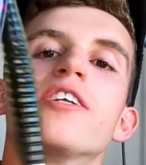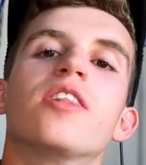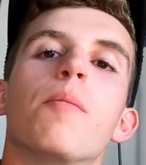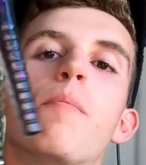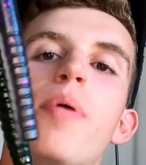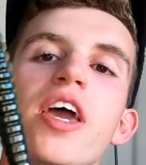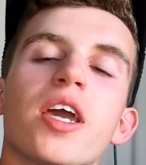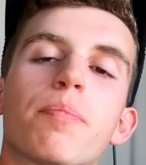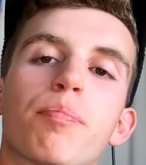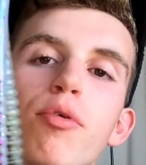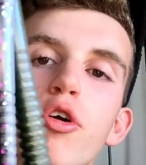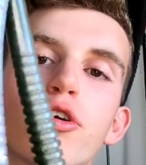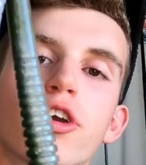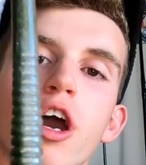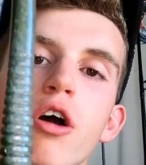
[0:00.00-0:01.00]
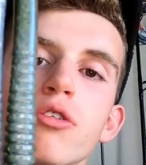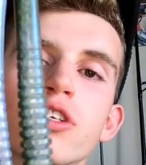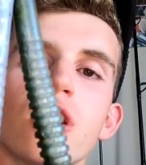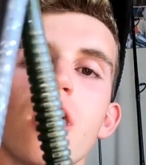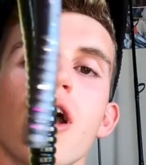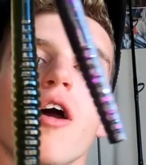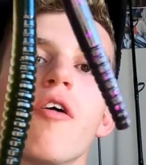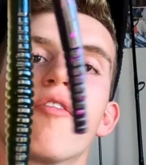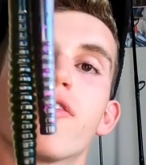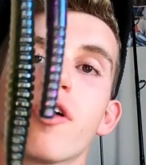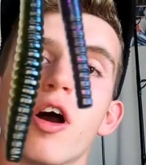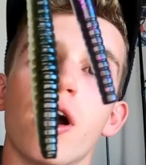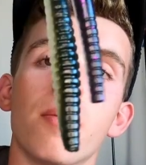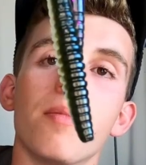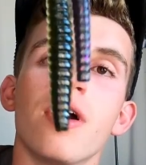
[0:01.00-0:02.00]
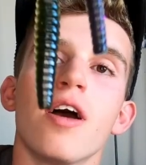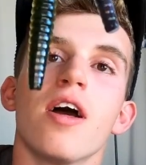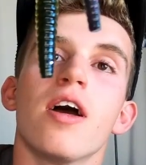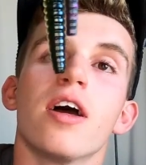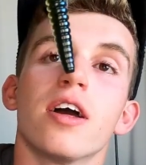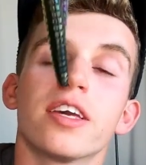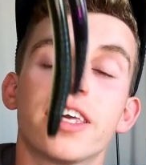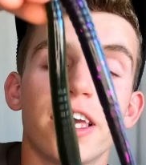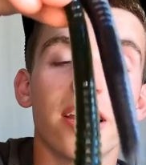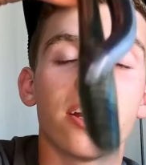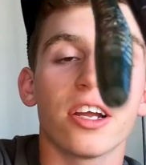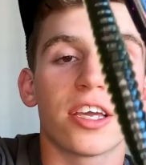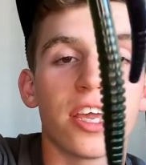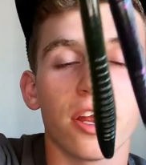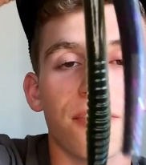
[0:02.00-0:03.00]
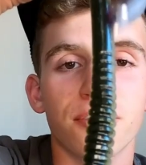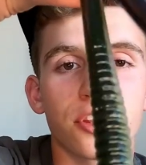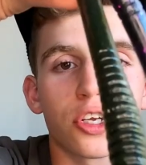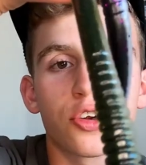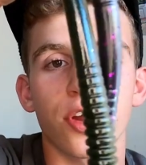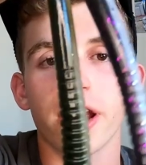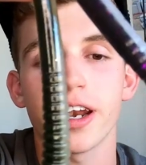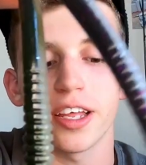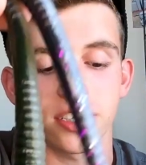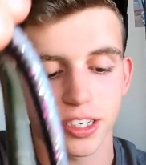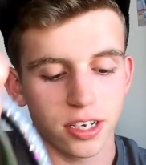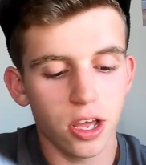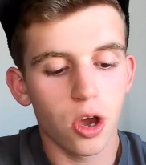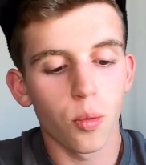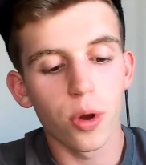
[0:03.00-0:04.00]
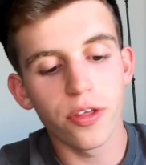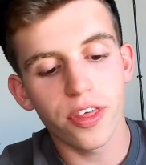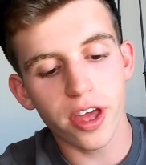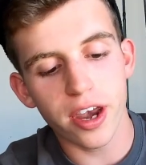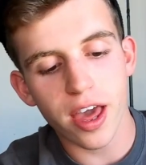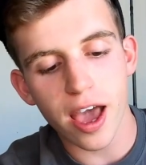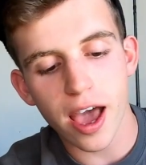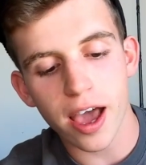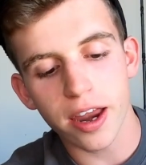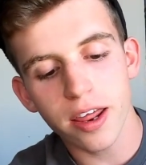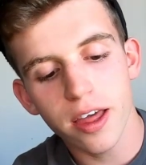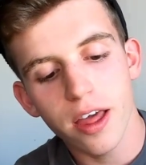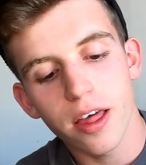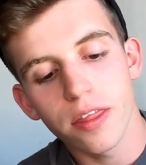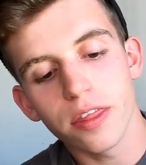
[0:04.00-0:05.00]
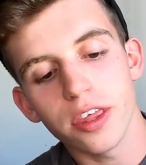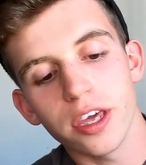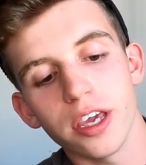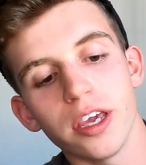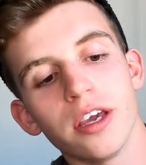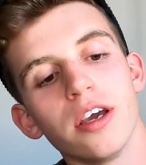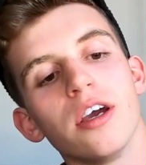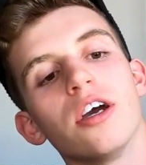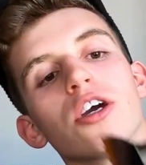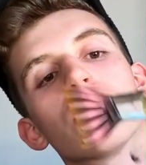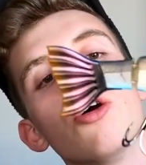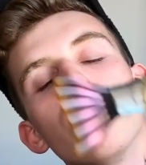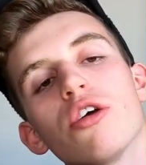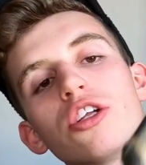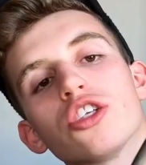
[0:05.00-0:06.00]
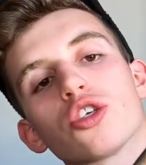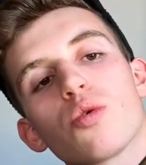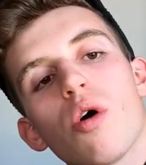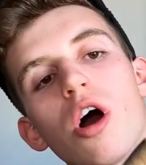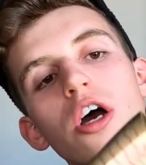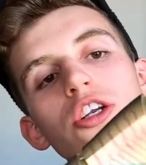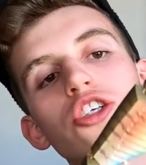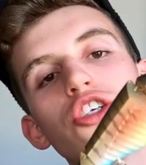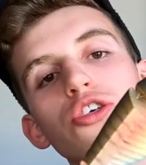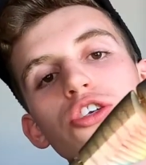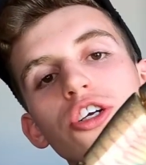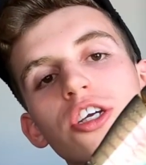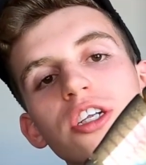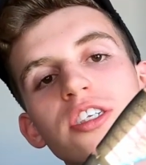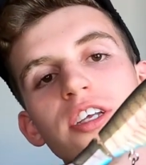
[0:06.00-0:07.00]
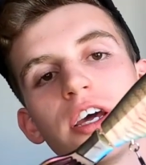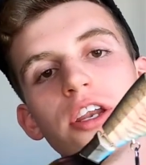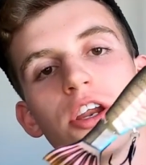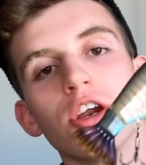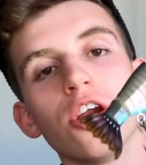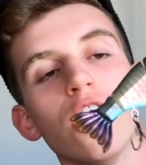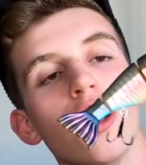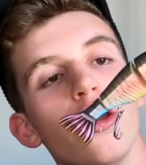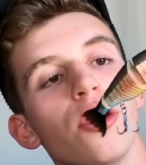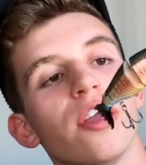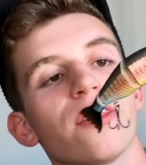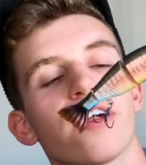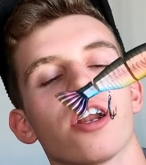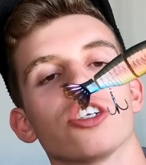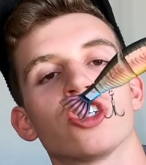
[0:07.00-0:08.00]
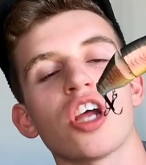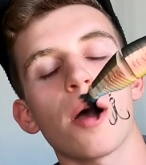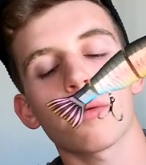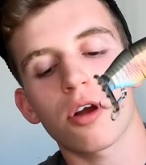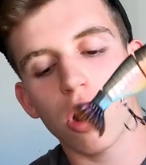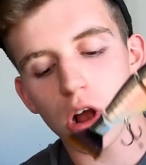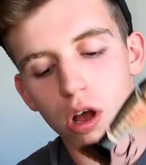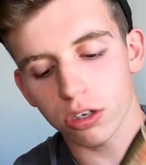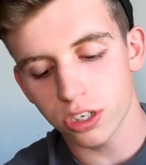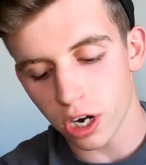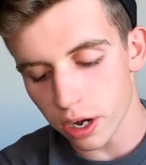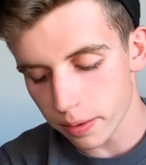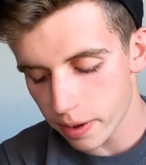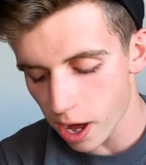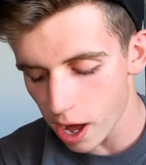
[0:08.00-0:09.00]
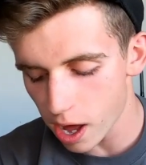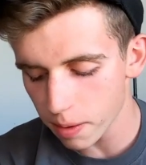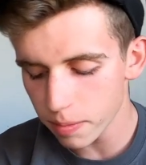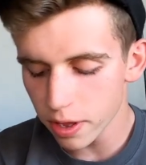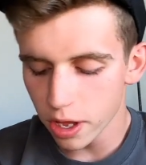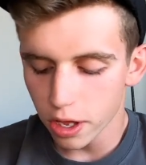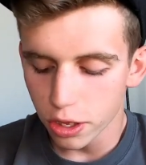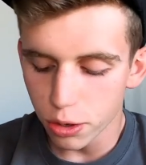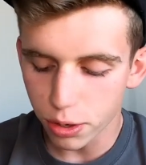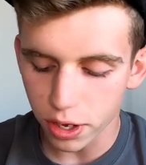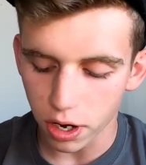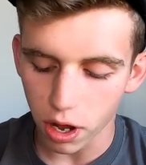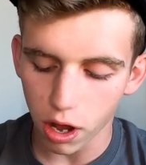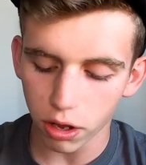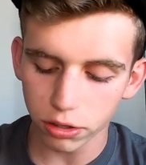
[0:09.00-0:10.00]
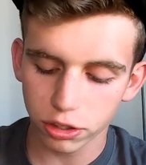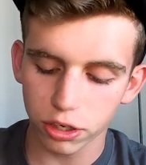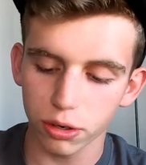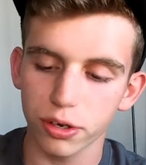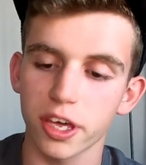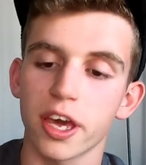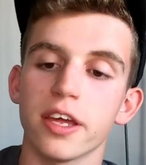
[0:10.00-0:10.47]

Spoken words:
the big Brucos from Gear for the Greatest. We then had the Googan Squad Junior Contender. You can get that on shopcarls.com. You can also